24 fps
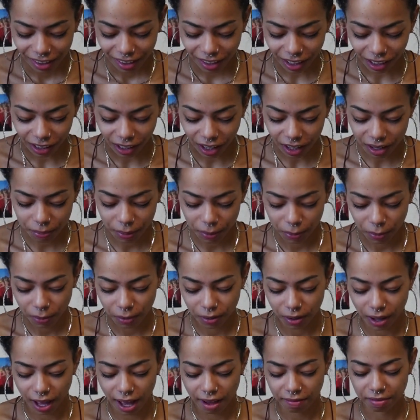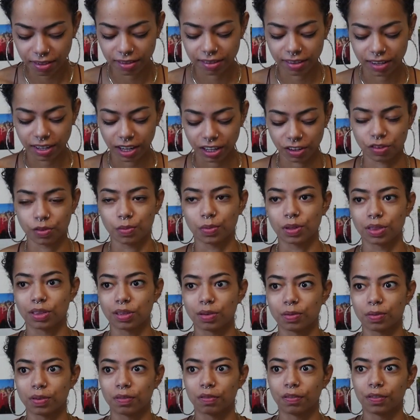A lot of people have this connection with
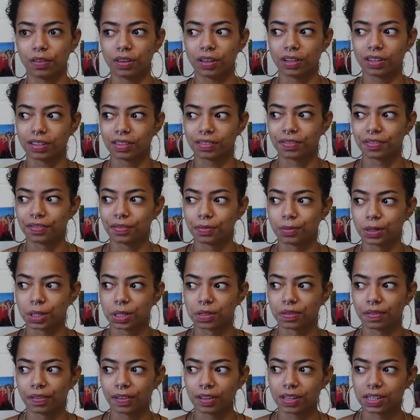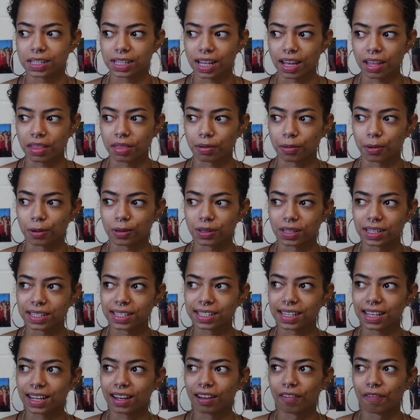you which feels ethereal.
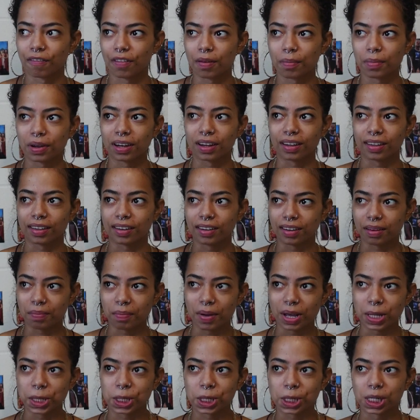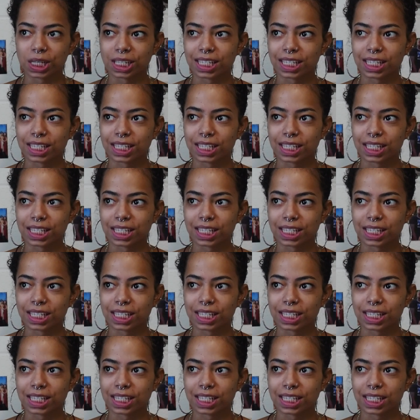It's like from another dimension.